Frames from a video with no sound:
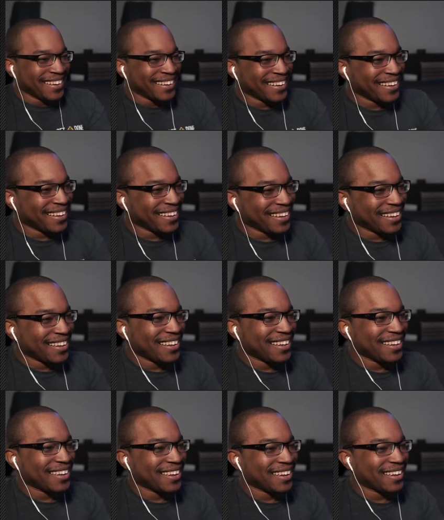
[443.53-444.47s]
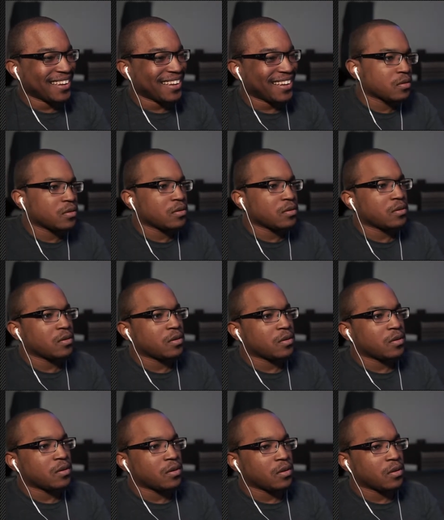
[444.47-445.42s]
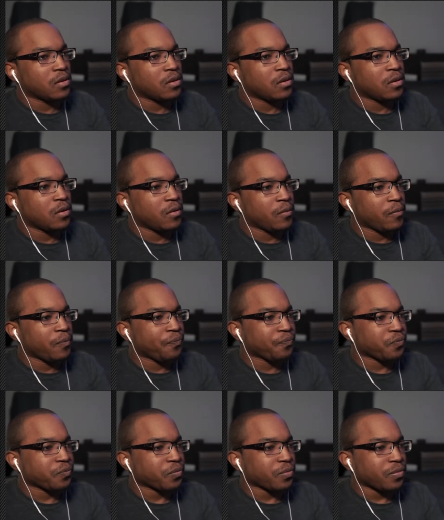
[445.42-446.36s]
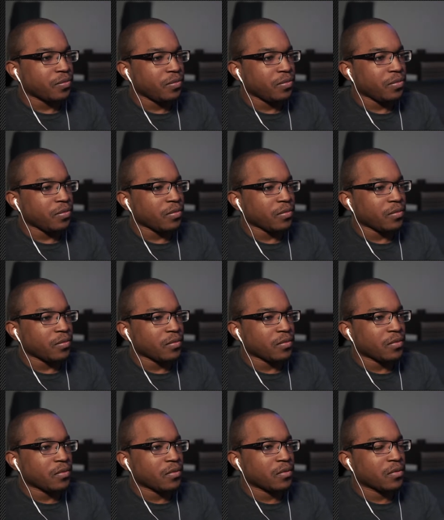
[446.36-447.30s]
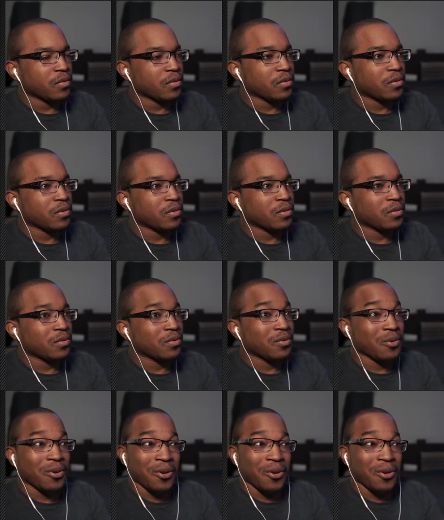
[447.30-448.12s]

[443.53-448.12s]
[no speech]